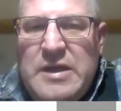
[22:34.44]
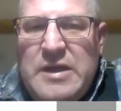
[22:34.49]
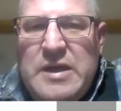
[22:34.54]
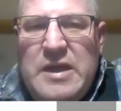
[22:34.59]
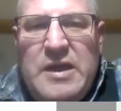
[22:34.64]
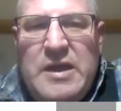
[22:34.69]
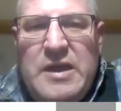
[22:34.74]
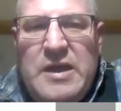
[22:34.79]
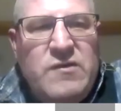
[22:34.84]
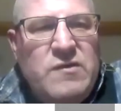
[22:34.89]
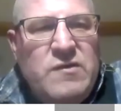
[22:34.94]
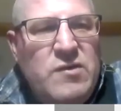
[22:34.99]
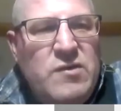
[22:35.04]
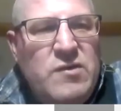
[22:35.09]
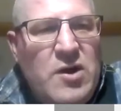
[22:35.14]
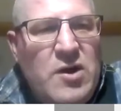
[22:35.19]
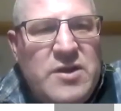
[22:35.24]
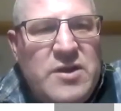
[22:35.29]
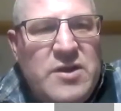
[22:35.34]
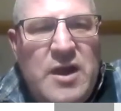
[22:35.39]
It's
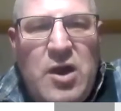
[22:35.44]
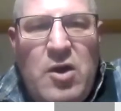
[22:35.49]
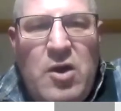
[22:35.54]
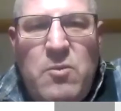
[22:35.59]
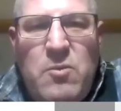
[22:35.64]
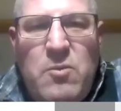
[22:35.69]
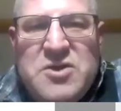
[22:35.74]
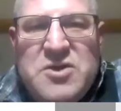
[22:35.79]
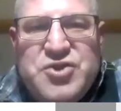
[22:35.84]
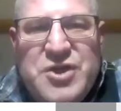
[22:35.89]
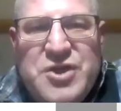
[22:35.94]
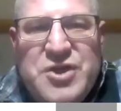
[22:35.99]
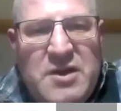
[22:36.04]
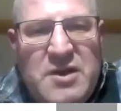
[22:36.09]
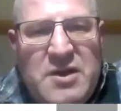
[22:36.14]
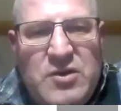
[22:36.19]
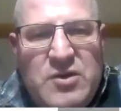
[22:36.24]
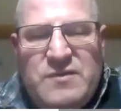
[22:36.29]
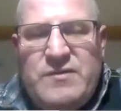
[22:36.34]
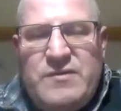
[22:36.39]
not how much
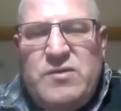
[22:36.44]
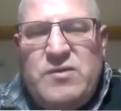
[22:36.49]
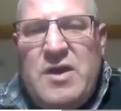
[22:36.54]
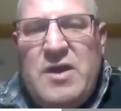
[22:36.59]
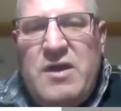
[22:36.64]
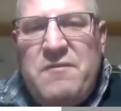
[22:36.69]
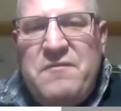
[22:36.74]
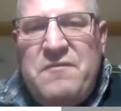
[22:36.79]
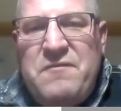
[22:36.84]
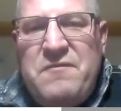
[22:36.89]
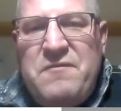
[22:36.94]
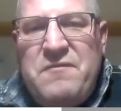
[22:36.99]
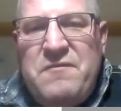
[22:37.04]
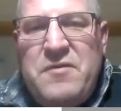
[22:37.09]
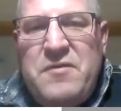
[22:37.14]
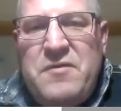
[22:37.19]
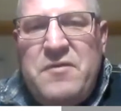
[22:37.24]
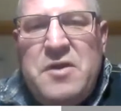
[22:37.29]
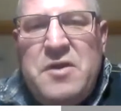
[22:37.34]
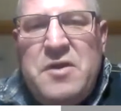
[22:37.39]
acres you have.
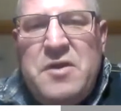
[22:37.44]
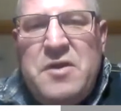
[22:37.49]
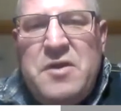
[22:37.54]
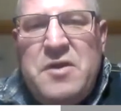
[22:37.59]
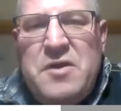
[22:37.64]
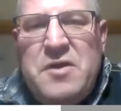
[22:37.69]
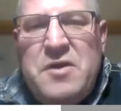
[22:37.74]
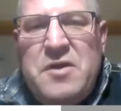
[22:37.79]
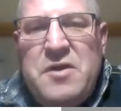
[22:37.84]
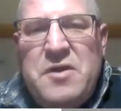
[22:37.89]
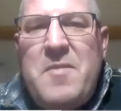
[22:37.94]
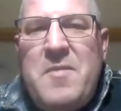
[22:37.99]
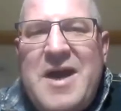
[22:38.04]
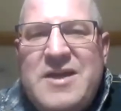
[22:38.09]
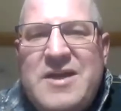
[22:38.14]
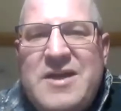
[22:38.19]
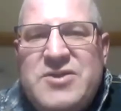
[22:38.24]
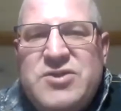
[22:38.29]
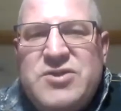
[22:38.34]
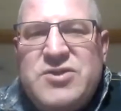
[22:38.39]
It's
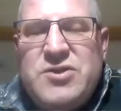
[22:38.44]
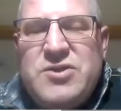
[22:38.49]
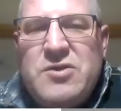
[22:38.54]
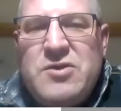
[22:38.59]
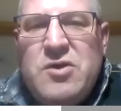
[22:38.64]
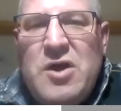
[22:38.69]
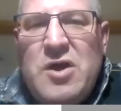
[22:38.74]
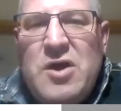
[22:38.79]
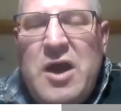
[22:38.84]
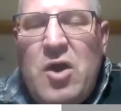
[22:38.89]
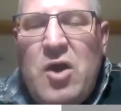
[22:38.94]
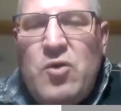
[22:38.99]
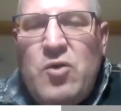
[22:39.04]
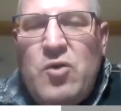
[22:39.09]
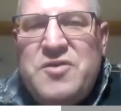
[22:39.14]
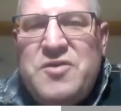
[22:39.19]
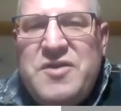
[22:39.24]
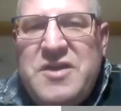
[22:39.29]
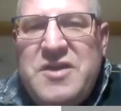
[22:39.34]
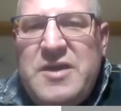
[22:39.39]

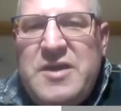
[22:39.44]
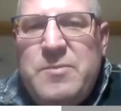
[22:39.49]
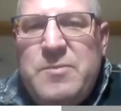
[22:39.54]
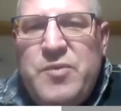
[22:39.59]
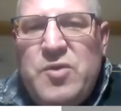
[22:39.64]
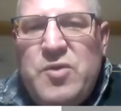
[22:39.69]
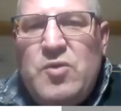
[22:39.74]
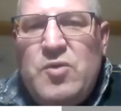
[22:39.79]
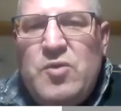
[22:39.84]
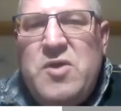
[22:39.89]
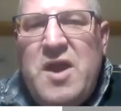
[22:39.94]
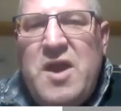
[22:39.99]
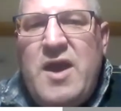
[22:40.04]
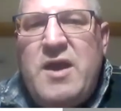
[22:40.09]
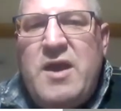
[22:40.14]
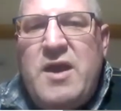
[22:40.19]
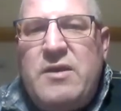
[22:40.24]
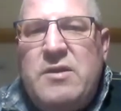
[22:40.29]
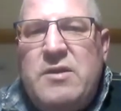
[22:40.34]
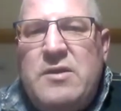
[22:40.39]
how deep you
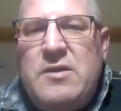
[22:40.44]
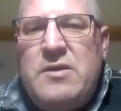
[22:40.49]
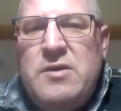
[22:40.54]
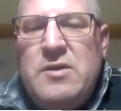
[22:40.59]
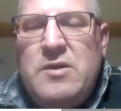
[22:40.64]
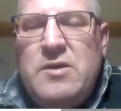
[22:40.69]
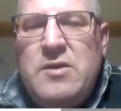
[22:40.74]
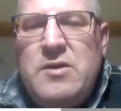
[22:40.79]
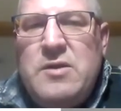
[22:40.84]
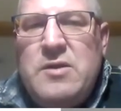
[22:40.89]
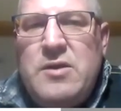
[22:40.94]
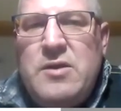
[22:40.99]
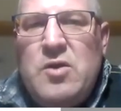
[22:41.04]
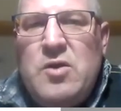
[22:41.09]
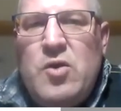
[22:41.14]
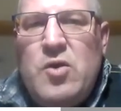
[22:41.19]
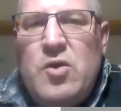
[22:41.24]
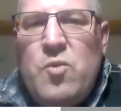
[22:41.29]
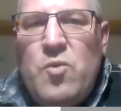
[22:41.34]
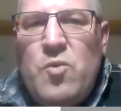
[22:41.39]
can
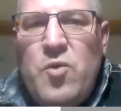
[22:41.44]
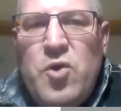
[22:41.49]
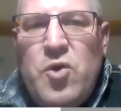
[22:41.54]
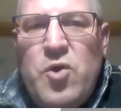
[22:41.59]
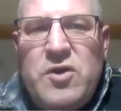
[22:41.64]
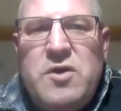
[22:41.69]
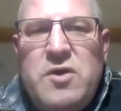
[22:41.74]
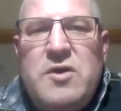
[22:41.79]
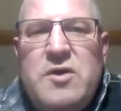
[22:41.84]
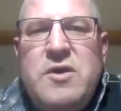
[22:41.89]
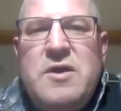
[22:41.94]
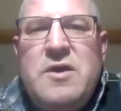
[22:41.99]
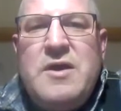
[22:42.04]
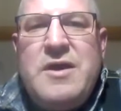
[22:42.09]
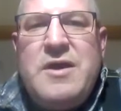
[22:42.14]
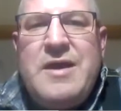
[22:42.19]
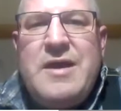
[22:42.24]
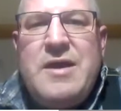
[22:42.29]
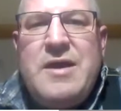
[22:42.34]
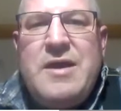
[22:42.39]
work
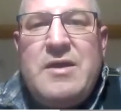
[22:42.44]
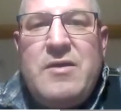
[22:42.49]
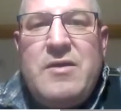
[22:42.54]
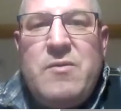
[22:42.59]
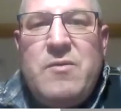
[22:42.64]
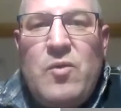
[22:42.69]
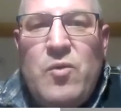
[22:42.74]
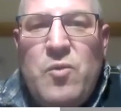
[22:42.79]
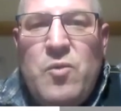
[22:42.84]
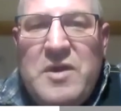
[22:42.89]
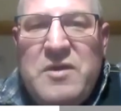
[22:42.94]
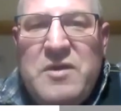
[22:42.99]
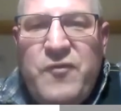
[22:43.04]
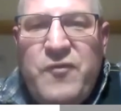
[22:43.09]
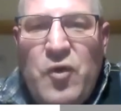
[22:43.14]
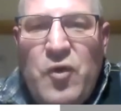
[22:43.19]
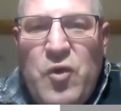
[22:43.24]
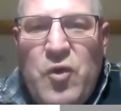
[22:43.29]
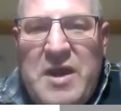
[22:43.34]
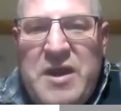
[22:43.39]
with your
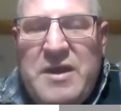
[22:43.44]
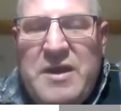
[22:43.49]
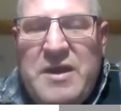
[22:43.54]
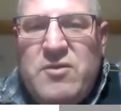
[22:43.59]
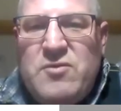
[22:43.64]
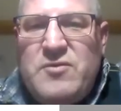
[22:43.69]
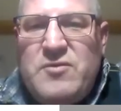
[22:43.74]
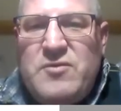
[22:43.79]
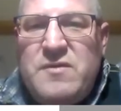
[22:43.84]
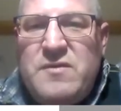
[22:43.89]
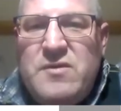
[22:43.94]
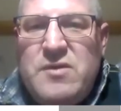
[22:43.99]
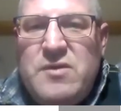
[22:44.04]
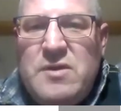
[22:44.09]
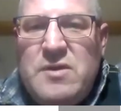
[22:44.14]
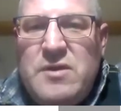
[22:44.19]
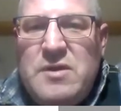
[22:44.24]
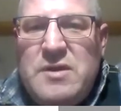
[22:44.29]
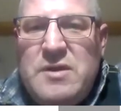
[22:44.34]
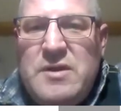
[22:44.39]
acres.
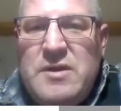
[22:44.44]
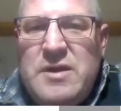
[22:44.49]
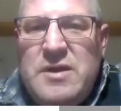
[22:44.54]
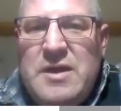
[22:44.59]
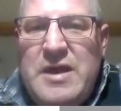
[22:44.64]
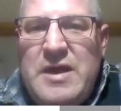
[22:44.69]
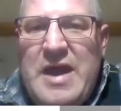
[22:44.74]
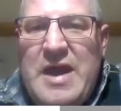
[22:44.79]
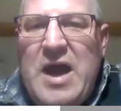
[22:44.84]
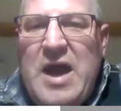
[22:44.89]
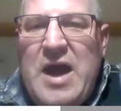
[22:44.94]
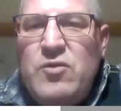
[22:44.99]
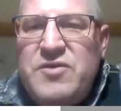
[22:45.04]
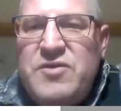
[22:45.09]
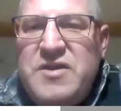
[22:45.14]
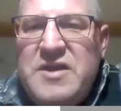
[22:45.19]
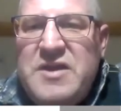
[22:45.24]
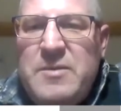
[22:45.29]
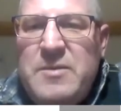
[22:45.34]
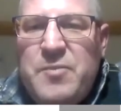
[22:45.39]
How
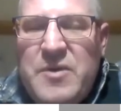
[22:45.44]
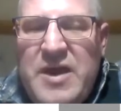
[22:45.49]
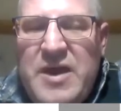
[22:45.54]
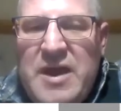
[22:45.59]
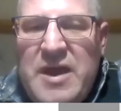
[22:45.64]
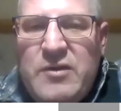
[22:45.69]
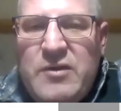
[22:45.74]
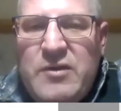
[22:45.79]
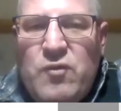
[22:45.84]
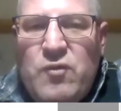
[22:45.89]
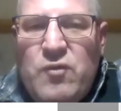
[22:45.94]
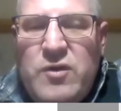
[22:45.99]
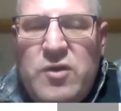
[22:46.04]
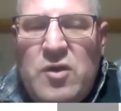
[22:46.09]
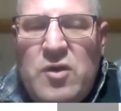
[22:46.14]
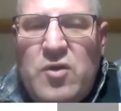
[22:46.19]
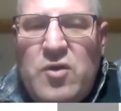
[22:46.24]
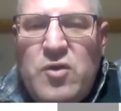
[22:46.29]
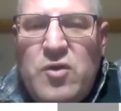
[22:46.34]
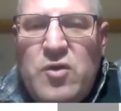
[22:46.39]
deep can
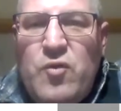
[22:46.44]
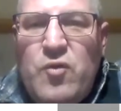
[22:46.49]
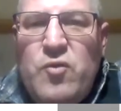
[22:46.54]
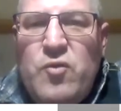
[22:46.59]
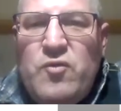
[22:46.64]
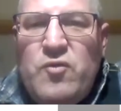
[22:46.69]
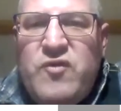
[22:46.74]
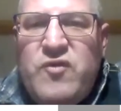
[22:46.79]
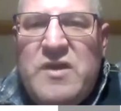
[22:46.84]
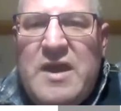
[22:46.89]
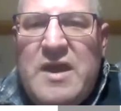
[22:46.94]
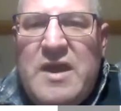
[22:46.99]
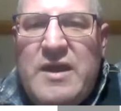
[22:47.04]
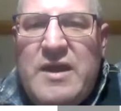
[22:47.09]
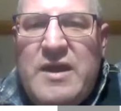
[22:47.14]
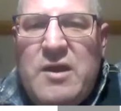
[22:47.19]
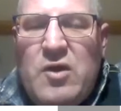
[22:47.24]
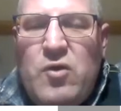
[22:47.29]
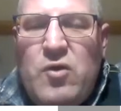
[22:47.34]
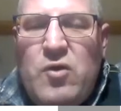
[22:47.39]
your roots
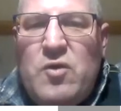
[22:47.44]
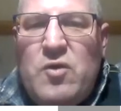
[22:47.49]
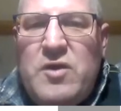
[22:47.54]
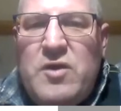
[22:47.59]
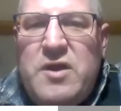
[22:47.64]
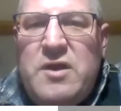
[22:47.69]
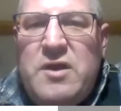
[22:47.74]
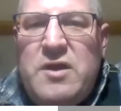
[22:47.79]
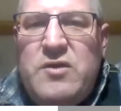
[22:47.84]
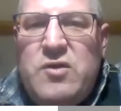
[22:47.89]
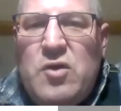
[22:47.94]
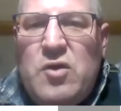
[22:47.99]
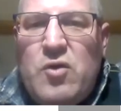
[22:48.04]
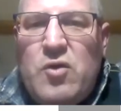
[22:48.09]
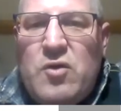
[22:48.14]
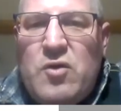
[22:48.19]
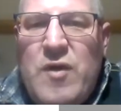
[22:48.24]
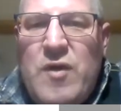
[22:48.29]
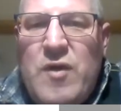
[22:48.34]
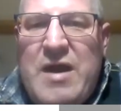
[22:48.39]
can go in
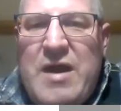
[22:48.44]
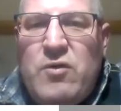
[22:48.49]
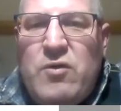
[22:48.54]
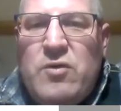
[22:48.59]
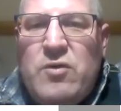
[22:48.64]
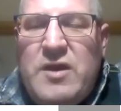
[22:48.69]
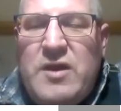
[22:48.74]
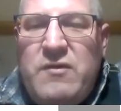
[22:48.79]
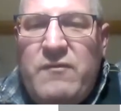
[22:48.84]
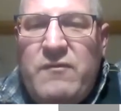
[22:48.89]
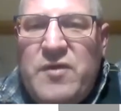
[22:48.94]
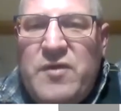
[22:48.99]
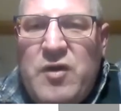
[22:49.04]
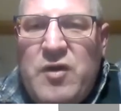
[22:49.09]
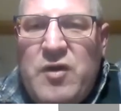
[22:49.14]
your ground, in